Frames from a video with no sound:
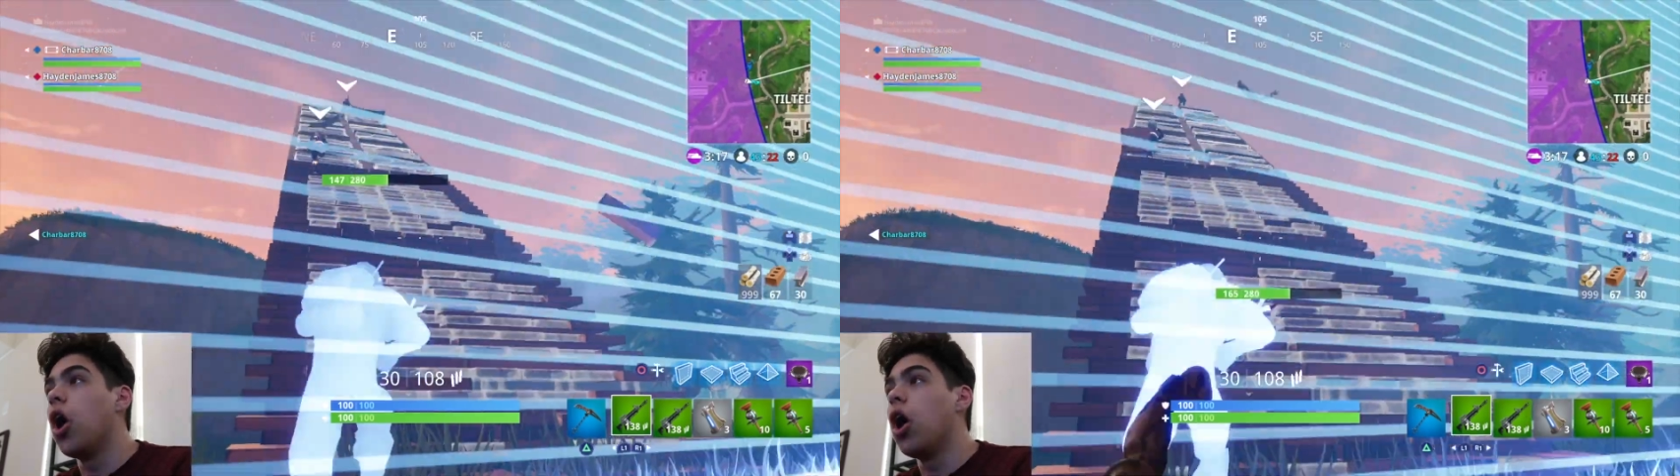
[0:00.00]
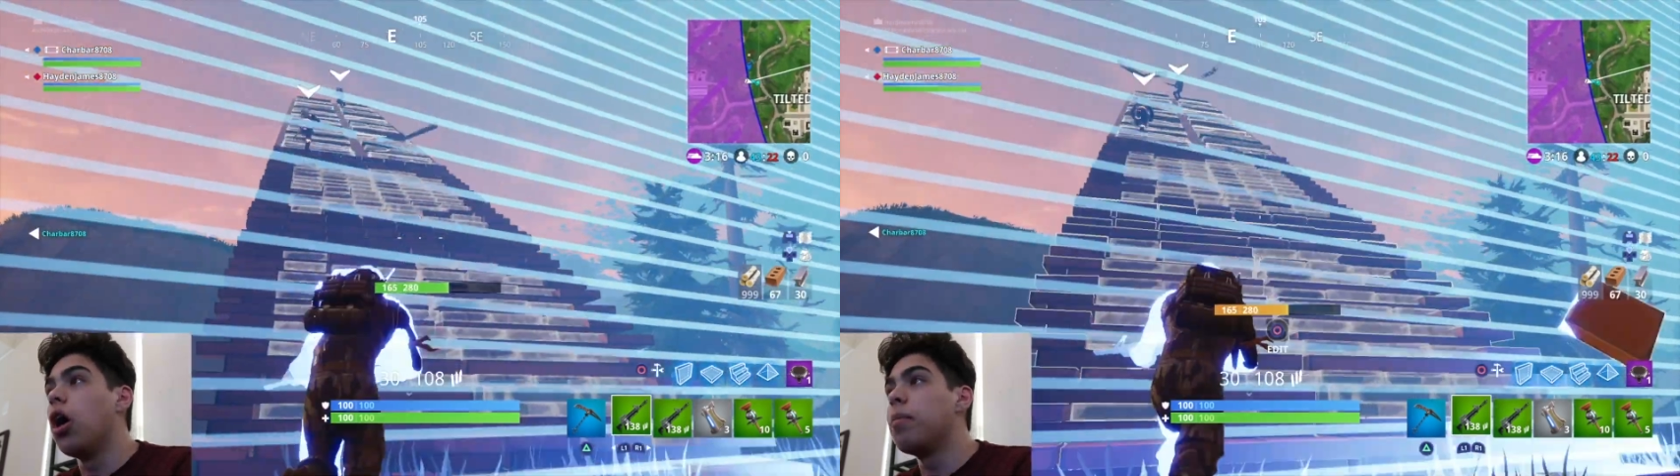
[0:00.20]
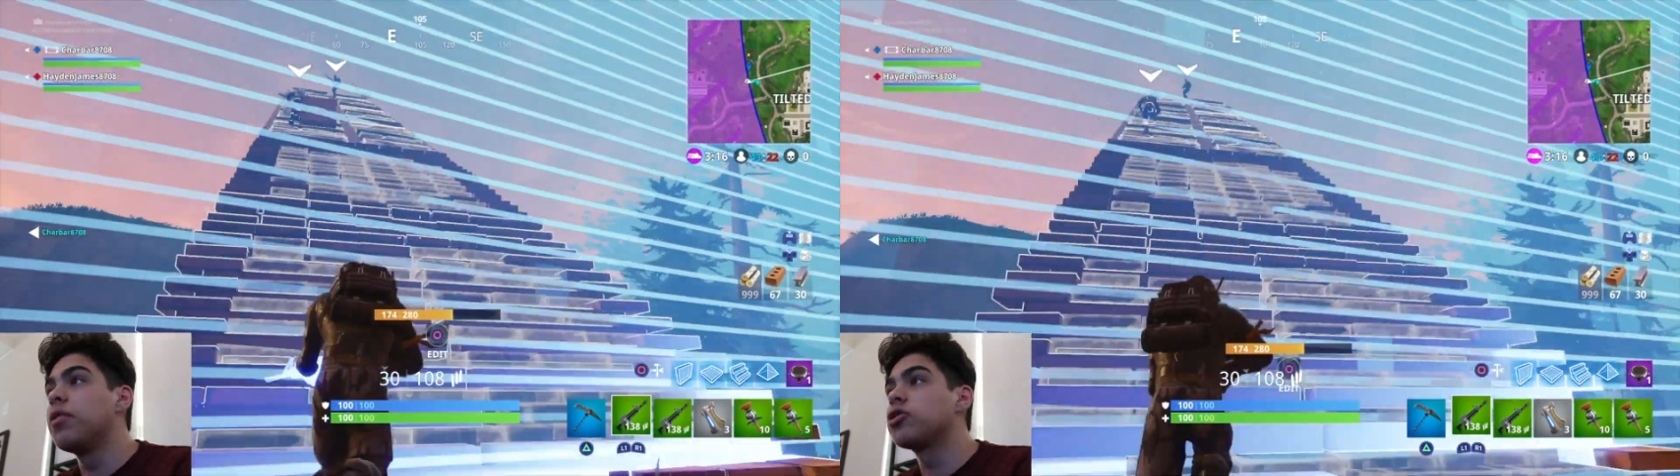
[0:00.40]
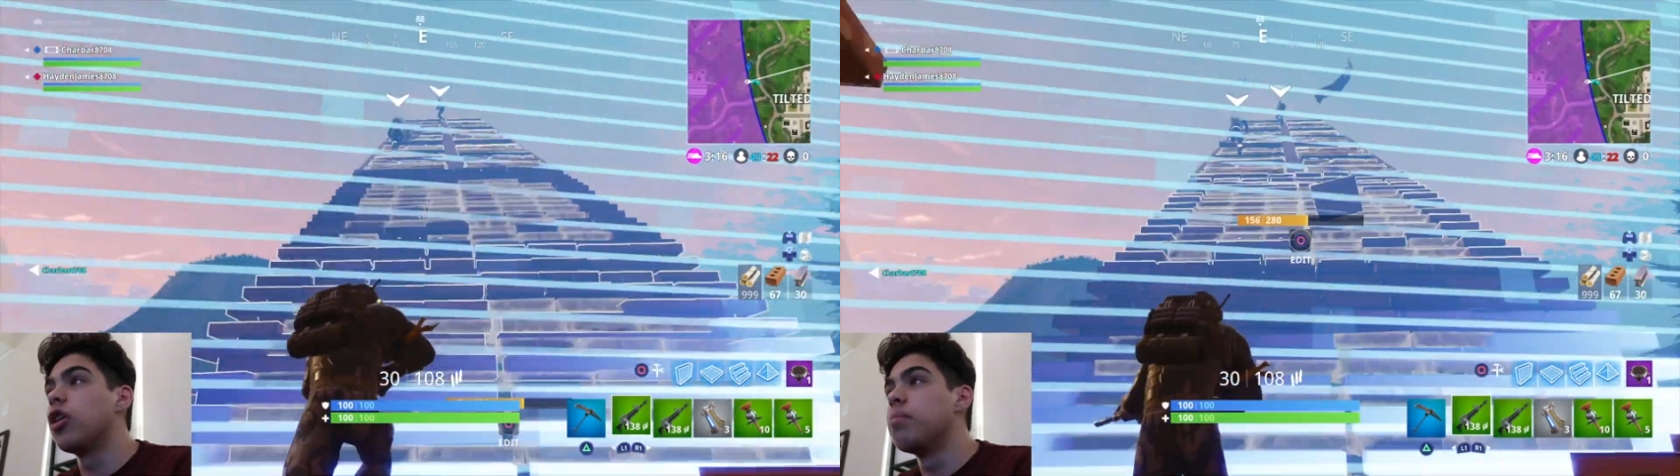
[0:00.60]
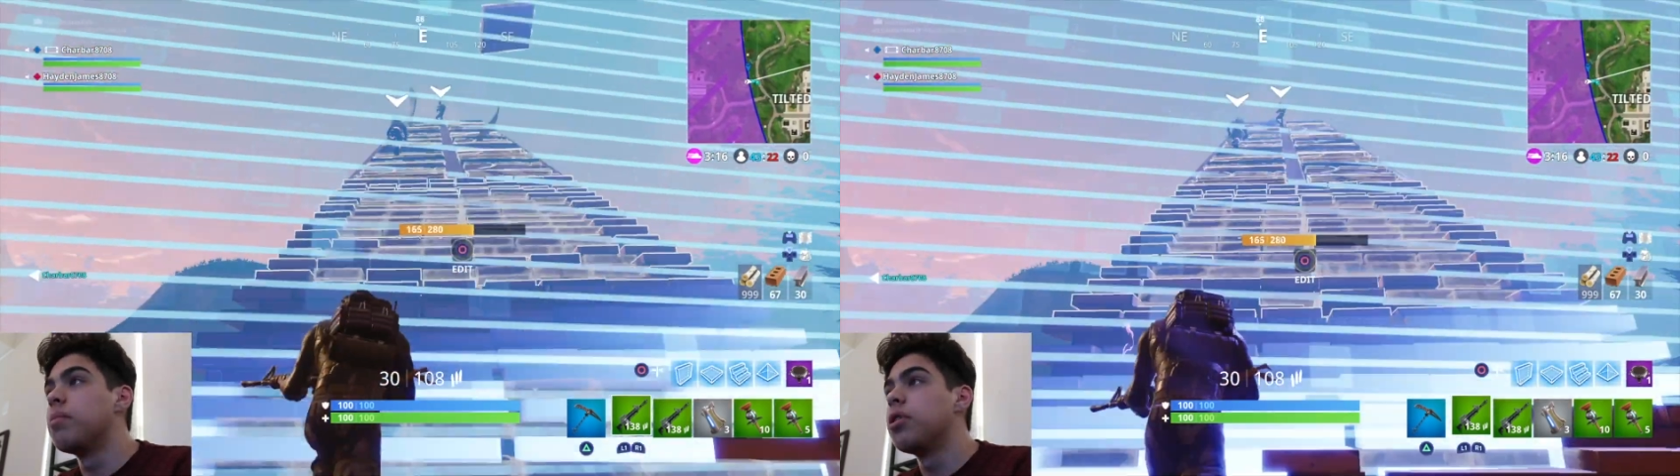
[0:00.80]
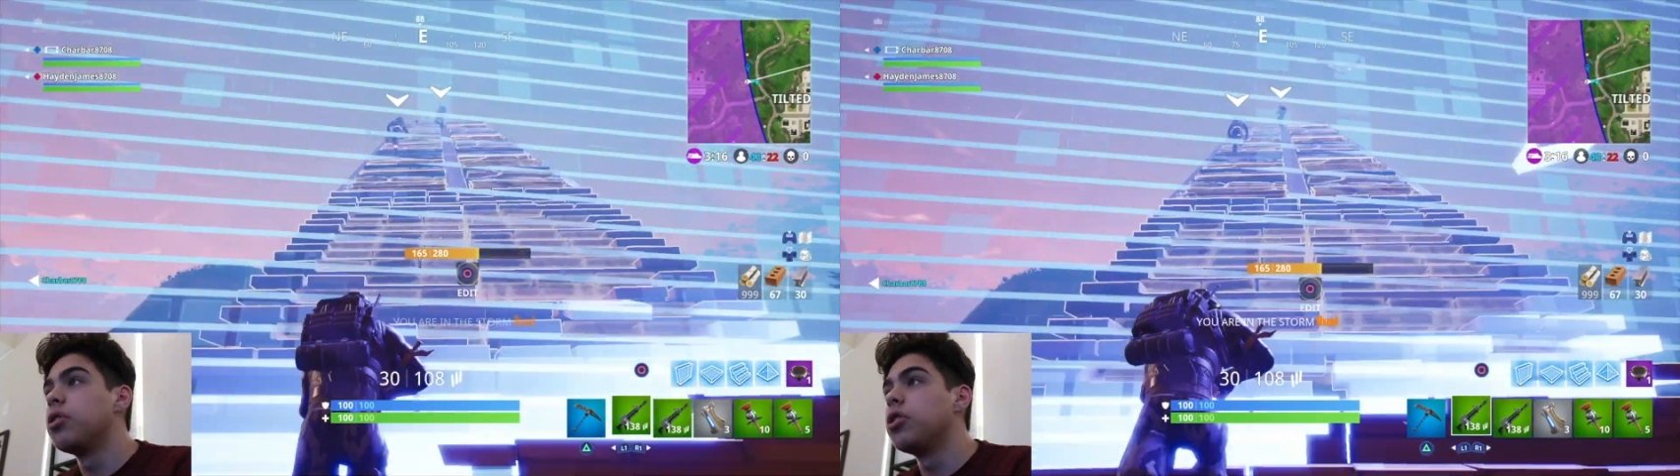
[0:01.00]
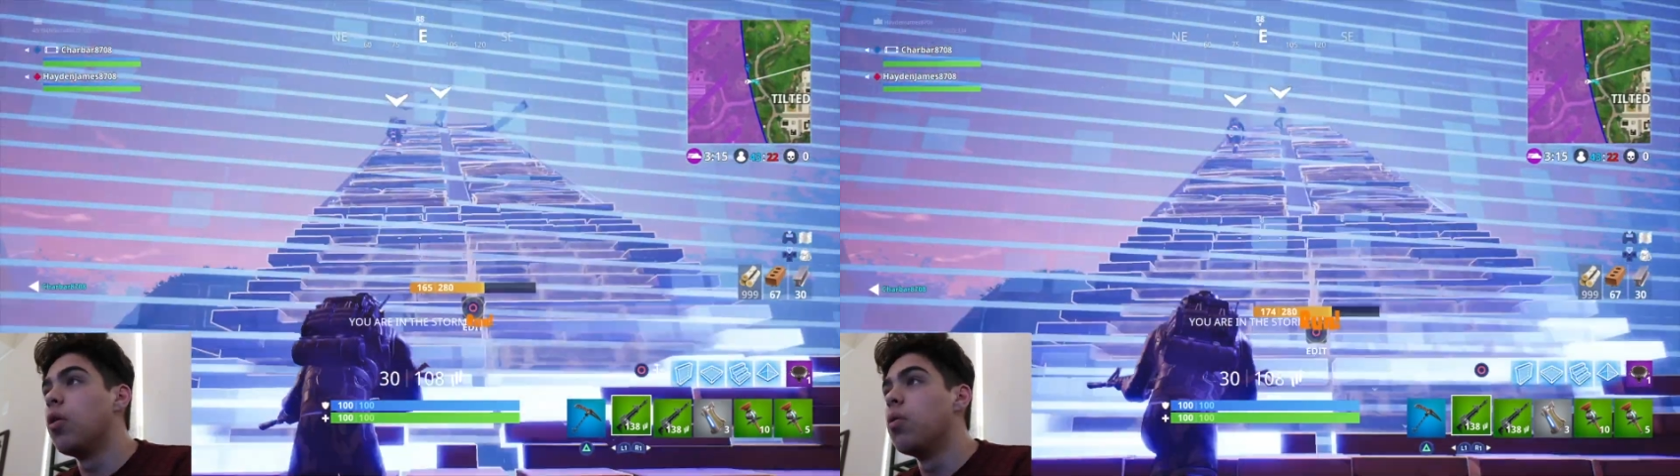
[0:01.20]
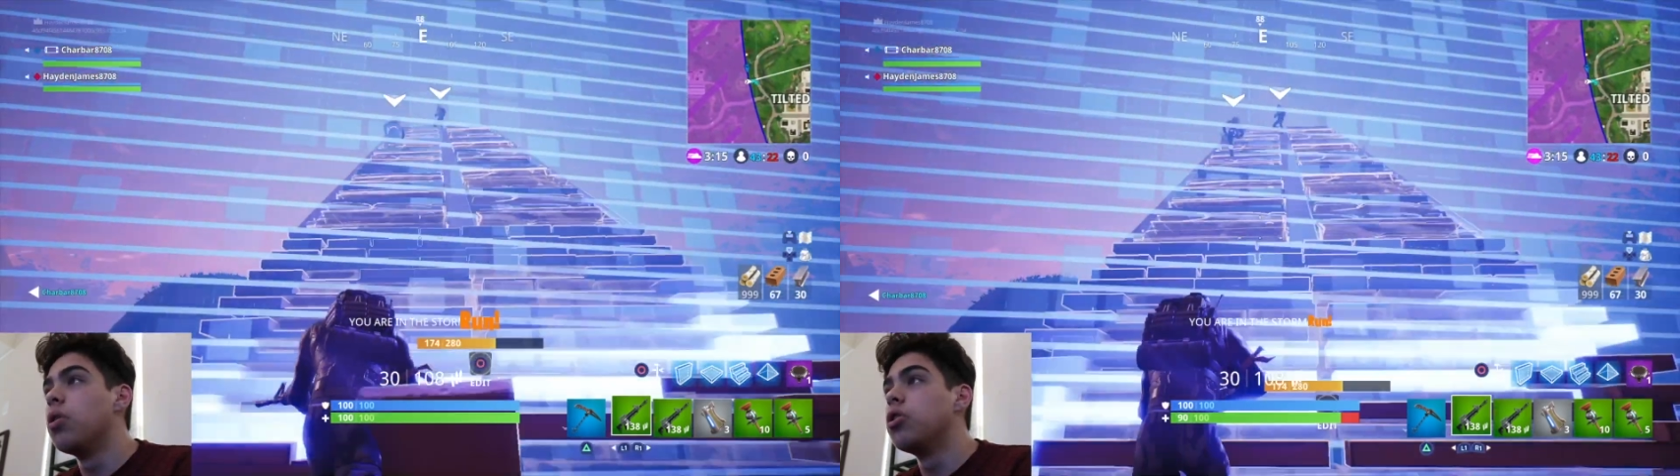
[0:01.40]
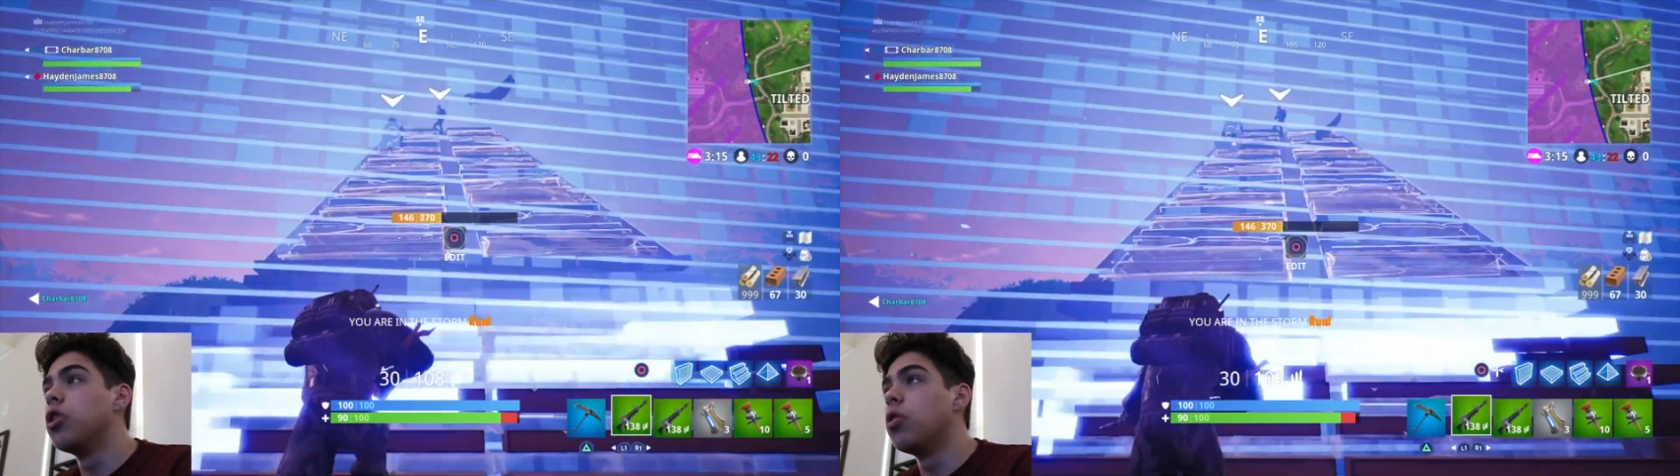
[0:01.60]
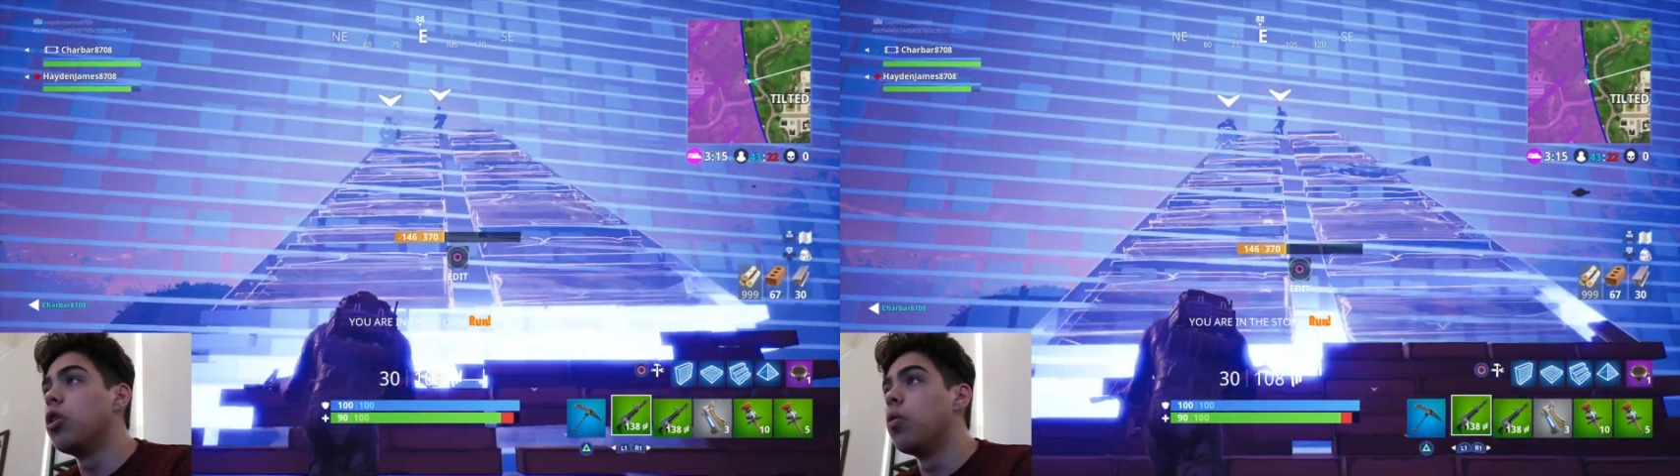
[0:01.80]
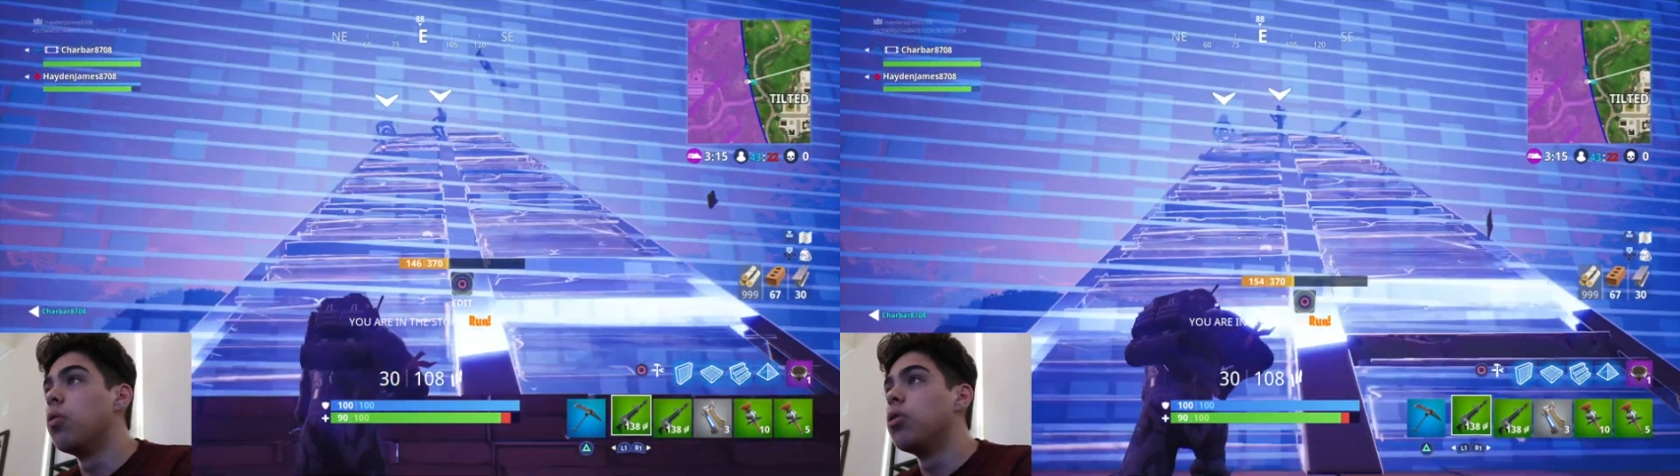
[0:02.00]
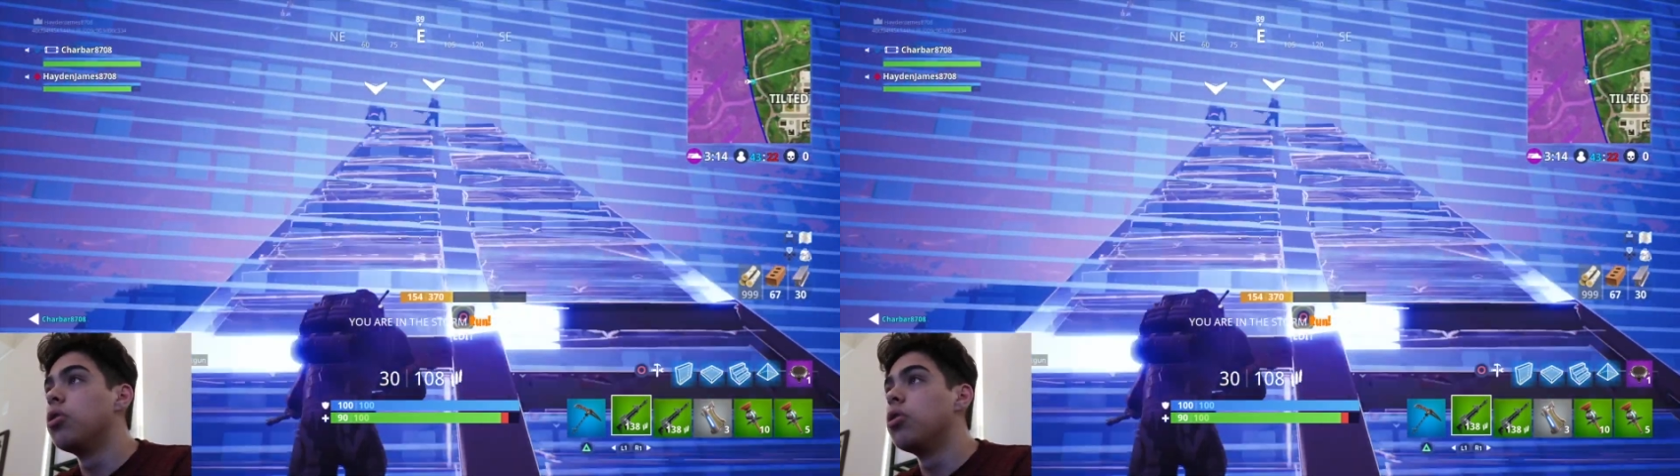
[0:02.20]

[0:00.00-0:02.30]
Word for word: Oh, I'm in the storm! No, no, no, no!